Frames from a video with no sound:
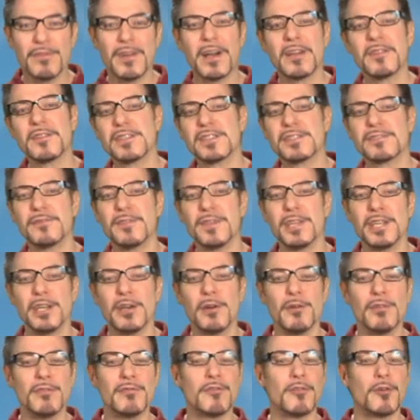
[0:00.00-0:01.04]
found this
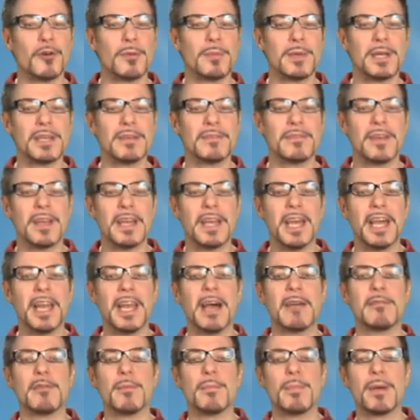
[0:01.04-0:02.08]
video informative and
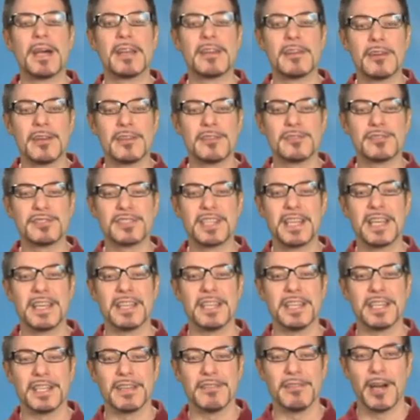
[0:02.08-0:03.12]
have a better
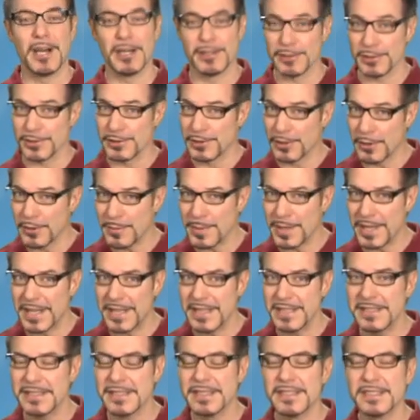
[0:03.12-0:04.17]
understanding of how to
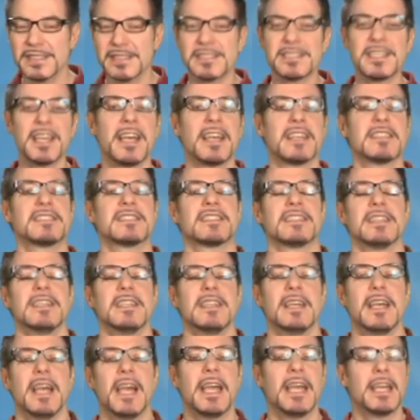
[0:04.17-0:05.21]
terminate, test,
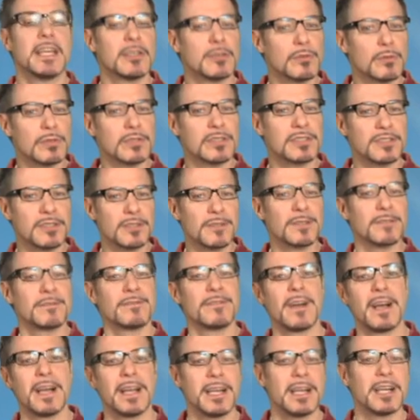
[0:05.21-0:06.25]
and or
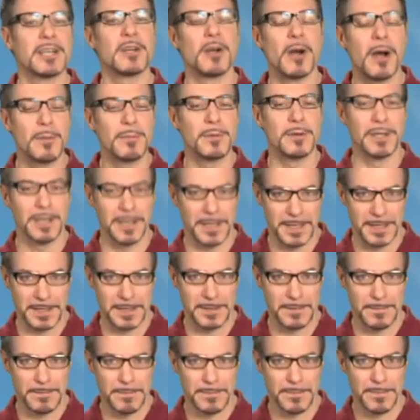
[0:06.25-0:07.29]
certify a copper
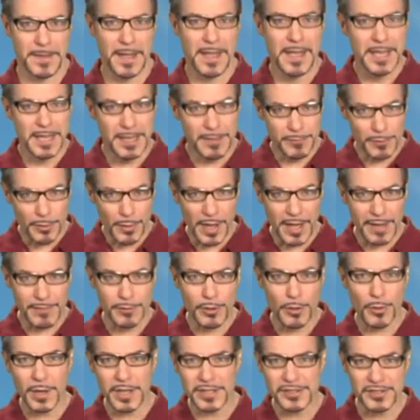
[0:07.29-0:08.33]
link. If you have
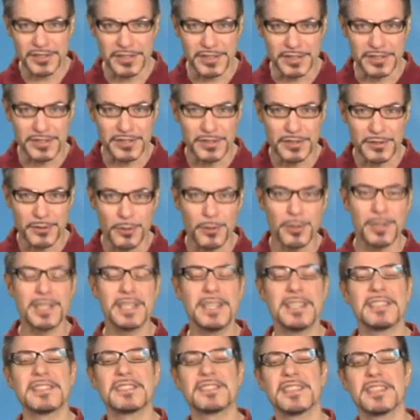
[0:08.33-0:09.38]
questions or
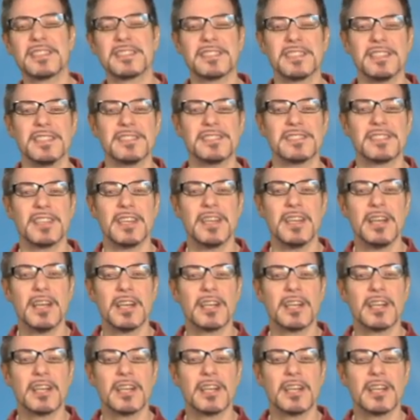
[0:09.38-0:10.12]
need assistance,